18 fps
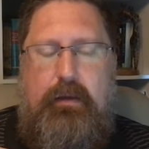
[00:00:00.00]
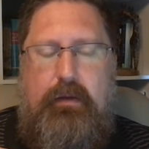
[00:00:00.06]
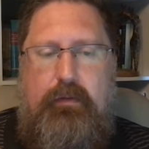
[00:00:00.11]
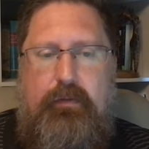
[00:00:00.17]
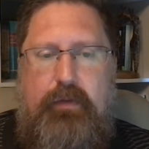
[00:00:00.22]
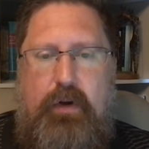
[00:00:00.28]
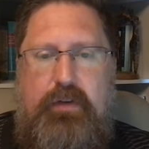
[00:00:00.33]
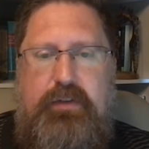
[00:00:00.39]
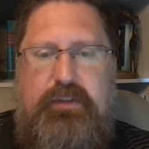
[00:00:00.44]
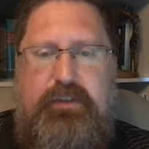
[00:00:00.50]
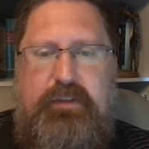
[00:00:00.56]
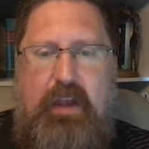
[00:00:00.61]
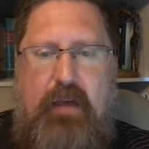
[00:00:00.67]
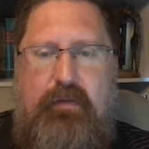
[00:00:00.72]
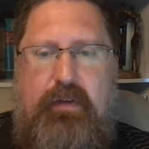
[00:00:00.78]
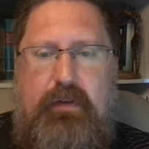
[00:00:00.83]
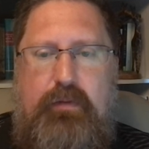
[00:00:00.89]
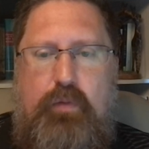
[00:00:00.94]
verse
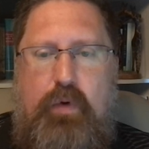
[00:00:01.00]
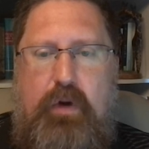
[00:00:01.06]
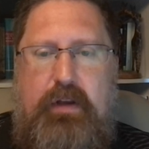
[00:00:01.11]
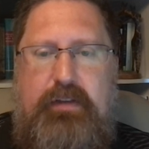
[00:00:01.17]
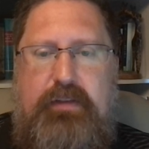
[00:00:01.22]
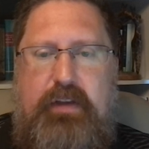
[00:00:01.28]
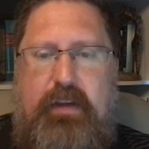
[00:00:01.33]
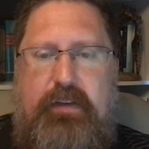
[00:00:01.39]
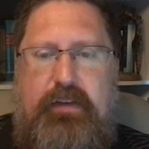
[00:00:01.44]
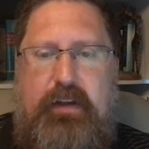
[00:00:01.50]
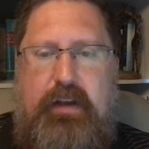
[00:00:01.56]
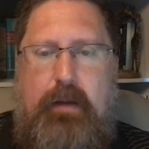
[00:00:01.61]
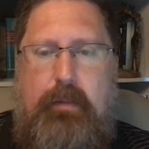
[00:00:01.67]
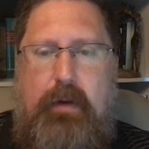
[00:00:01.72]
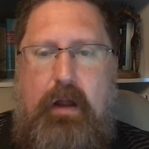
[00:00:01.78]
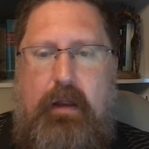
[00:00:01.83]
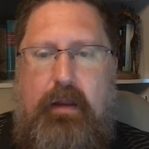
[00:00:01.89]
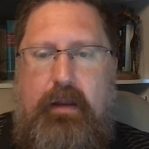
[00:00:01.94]
7, where it says the
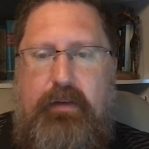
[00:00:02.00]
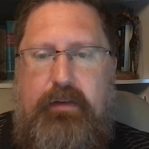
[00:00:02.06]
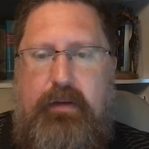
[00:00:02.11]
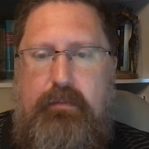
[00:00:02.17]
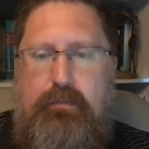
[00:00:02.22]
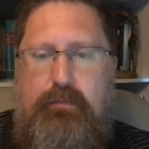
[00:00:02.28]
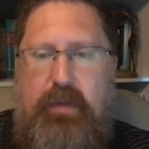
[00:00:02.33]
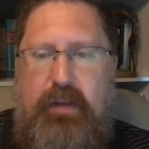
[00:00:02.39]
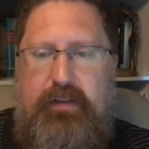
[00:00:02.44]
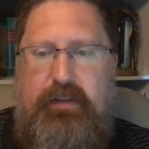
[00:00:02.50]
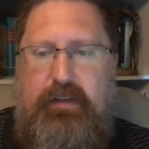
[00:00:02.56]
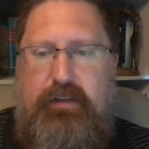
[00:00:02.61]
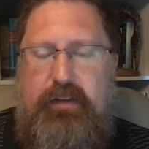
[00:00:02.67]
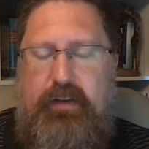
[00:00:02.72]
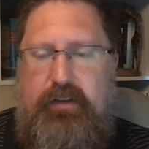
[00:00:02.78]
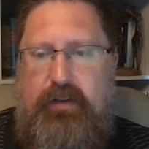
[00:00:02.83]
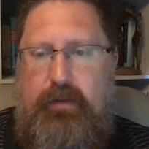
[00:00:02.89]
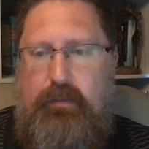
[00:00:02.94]
Kabbalah is a
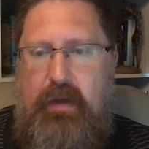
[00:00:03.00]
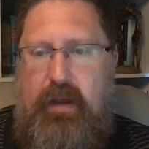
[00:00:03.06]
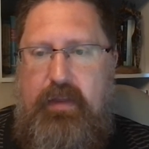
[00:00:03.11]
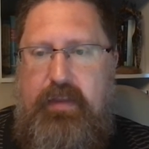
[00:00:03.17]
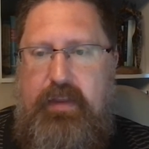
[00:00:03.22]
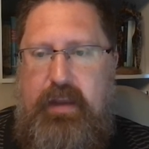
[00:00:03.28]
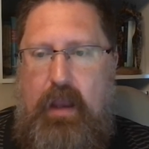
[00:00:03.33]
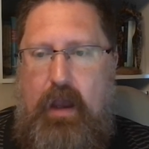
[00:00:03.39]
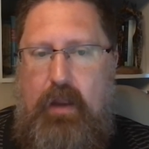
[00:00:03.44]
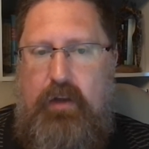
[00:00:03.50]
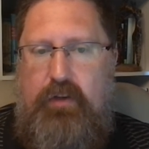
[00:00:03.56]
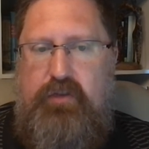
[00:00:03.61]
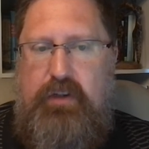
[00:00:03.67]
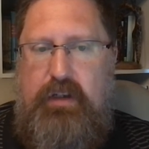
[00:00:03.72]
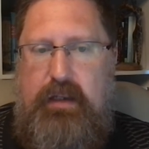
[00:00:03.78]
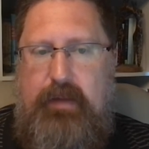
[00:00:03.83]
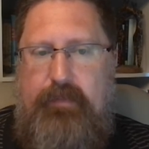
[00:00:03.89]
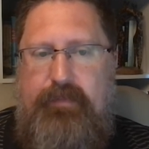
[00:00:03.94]
mysticism, a
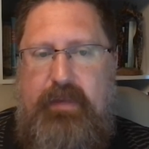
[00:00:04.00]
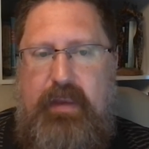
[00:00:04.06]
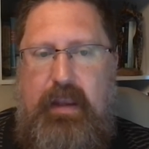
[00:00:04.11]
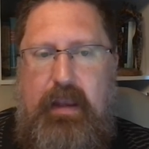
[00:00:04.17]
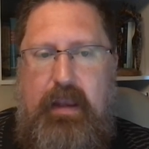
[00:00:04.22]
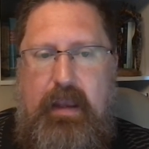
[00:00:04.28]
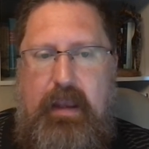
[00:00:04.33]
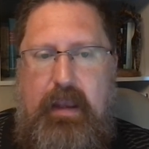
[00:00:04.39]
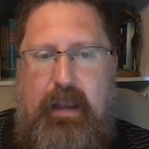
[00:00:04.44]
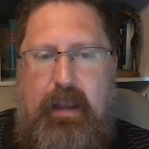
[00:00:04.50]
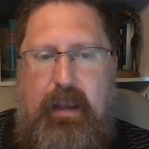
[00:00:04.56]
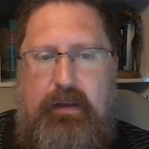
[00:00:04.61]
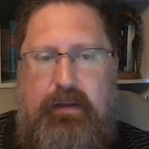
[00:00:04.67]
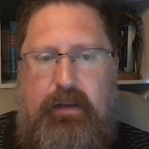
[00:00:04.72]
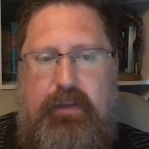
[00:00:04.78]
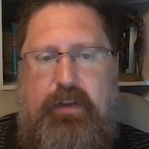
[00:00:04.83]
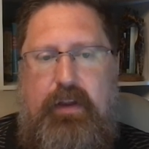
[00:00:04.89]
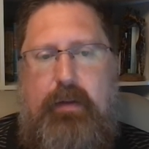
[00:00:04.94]
theology, and
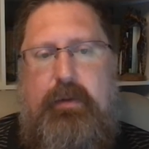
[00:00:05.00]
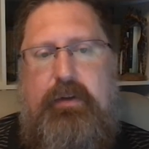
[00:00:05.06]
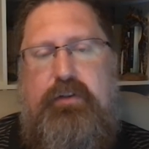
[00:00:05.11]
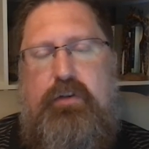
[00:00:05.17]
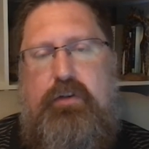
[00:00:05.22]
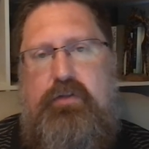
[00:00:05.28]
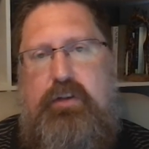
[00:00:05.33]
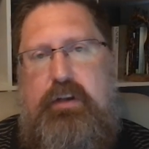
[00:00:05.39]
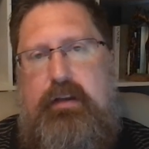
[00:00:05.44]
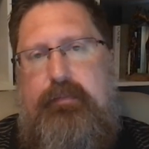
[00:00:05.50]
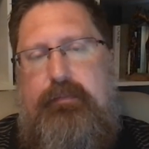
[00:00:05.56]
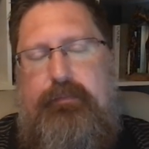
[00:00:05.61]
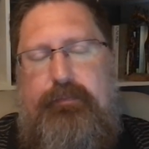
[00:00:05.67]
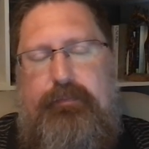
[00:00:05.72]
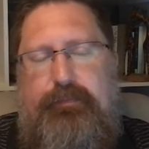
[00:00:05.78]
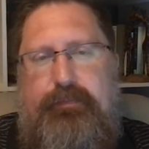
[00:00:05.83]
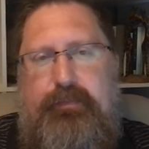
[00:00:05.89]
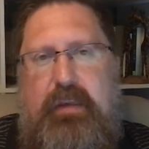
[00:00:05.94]
a thaumaturgy.
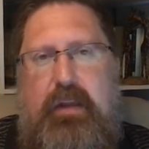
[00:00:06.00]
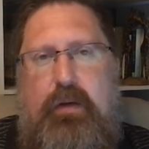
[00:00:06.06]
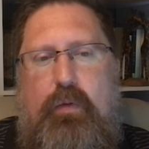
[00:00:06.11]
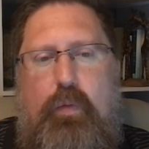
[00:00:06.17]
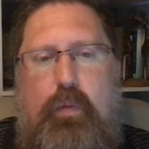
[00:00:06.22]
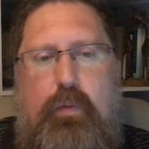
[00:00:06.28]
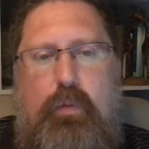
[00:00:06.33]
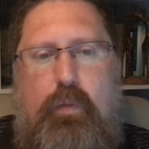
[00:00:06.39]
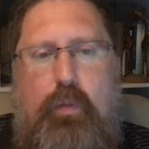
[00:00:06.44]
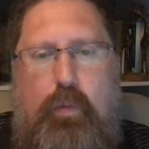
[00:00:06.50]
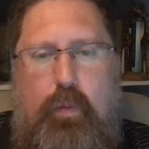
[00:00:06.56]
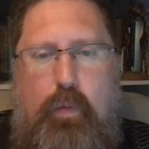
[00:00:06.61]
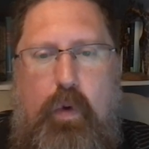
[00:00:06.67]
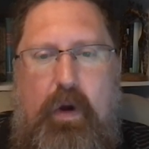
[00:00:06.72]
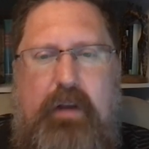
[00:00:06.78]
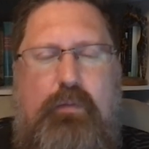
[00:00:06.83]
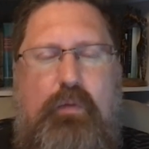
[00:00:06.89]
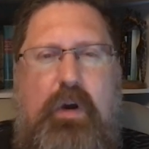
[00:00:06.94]

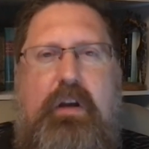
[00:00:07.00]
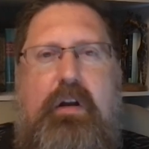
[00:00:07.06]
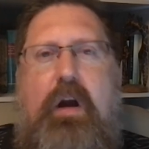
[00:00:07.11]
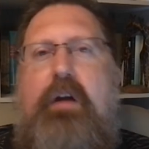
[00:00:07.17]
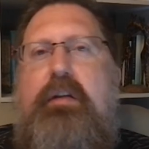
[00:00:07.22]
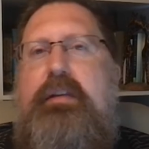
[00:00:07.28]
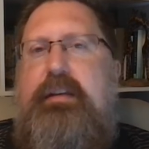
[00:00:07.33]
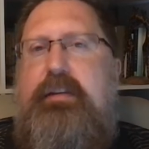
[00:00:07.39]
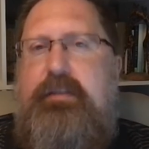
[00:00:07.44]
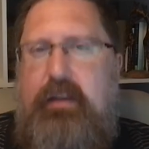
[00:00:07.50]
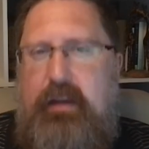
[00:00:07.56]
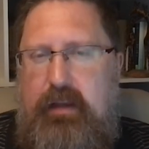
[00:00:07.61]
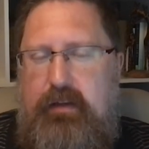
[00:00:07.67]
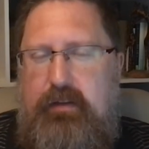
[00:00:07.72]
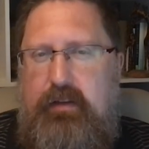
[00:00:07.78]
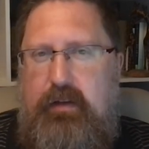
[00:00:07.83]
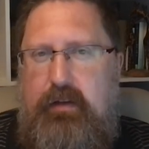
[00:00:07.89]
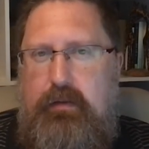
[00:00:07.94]
What, what are these
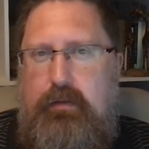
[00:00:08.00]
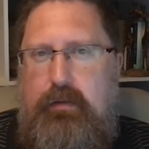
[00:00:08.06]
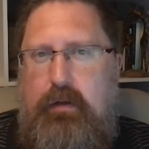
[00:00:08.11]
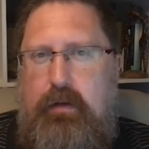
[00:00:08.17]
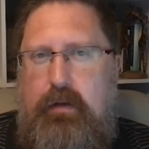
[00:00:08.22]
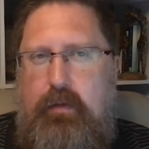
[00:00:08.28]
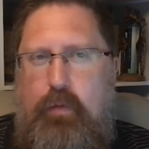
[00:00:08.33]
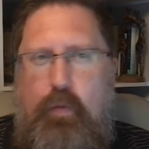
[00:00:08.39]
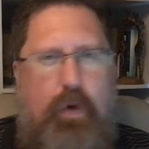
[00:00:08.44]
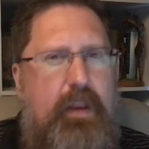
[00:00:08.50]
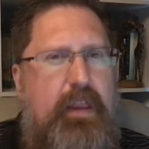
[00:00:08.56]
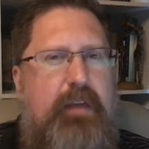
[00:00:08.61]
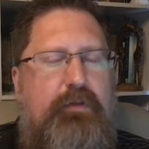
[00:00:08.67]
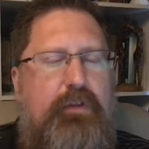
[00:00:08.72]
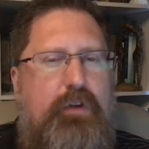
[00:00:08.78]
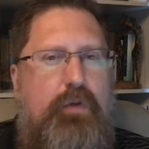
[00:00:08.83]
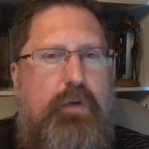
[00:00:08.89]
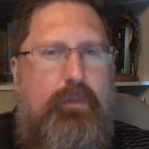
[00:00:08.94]
things? What do they have
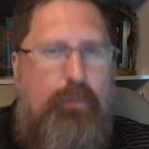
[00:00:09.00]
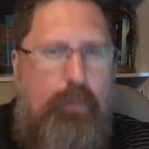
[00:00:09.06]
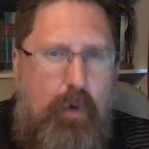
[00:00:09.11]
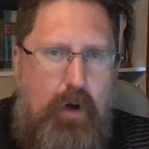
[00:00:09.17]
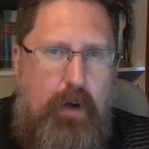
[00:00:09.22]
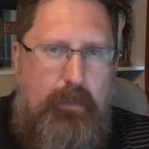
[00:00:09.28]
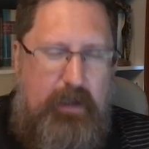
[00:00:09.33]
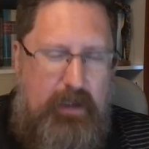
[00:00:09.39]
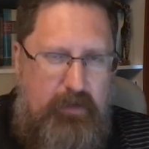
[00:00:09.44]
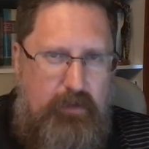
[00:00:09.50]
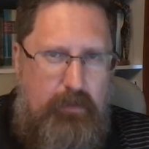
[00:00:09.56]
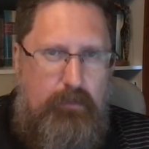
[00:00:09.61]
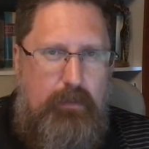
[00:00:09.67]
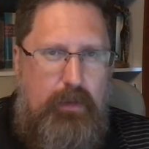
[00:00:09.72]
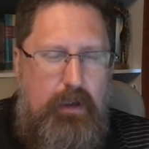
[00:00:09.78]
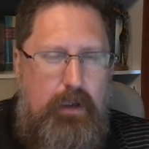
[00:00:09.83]
to do with Mormonism?